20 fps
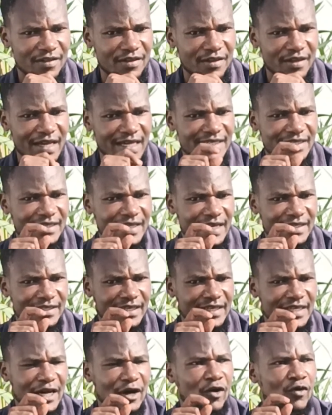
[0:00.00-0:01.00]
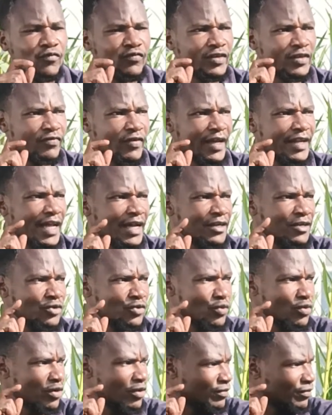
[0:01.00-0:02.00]
He has the agenda of divide and
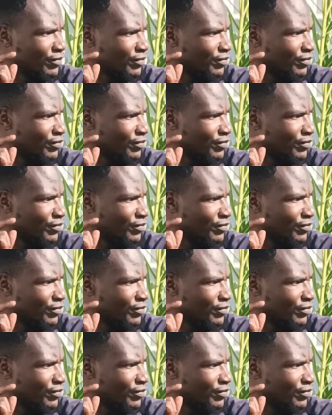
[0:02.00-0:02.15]
rule.